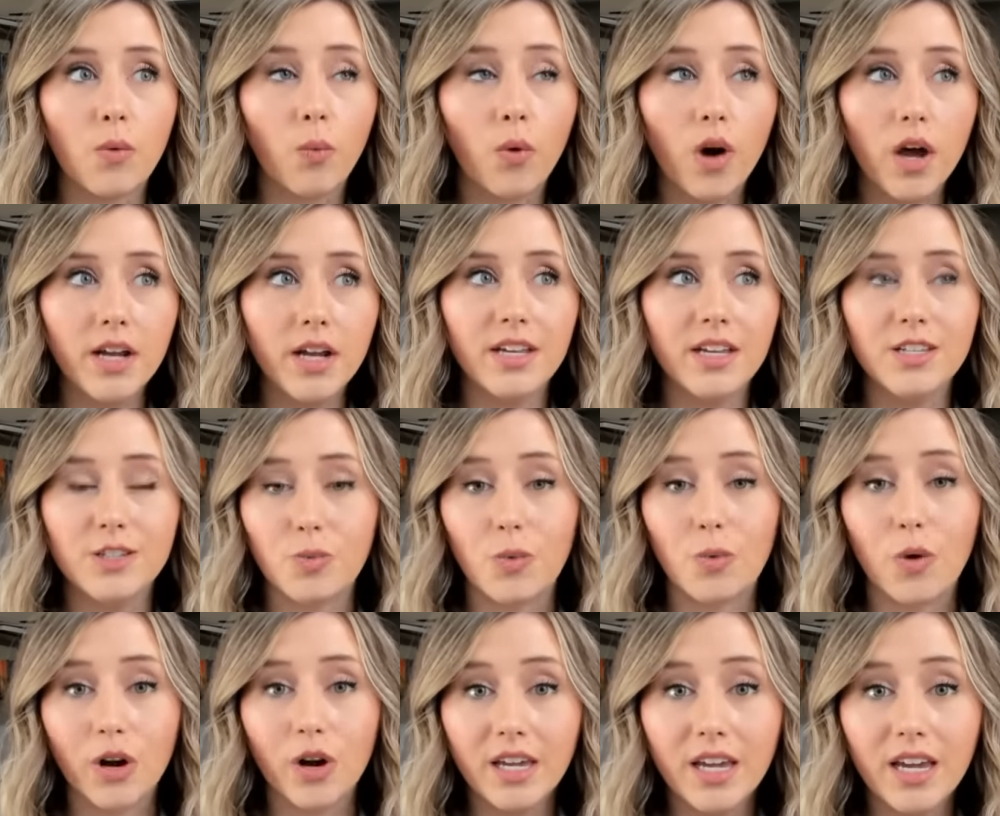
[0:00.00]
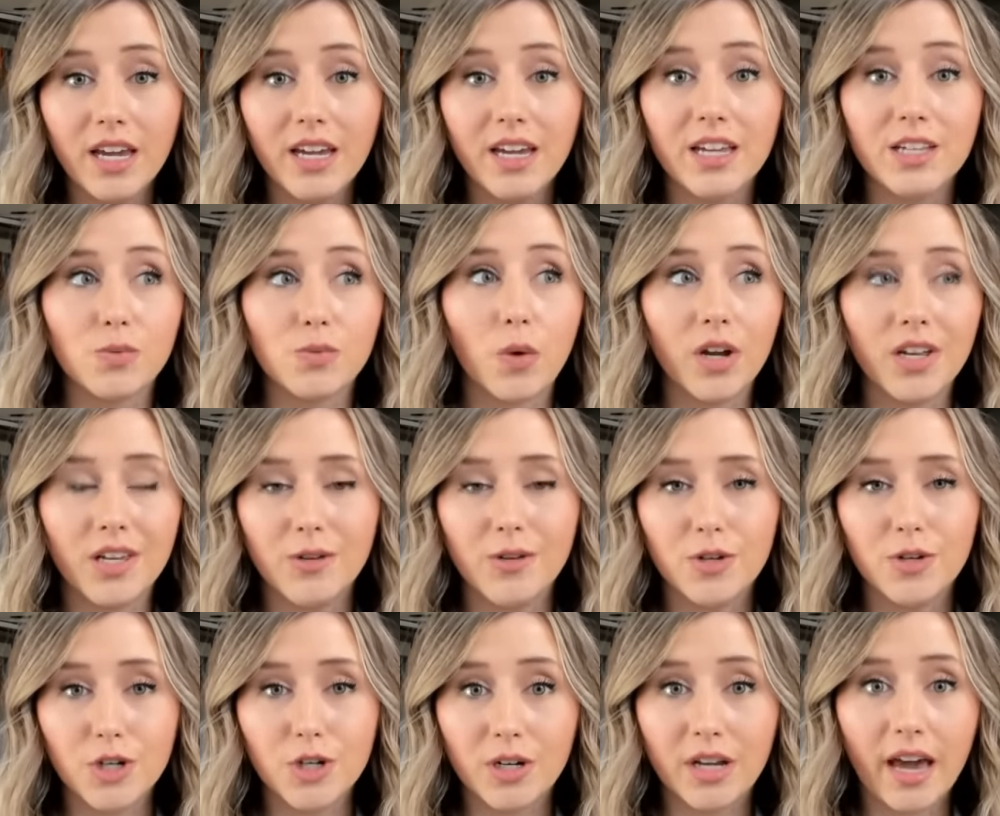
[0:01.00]
what is working is what
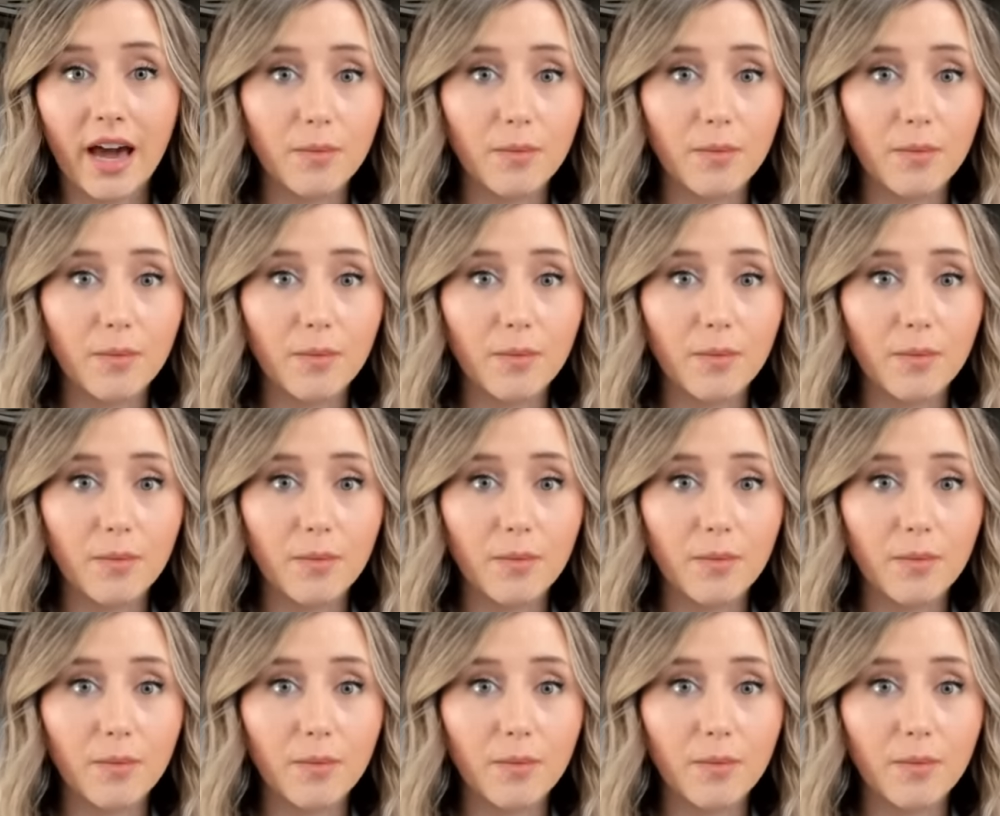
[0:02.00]
you should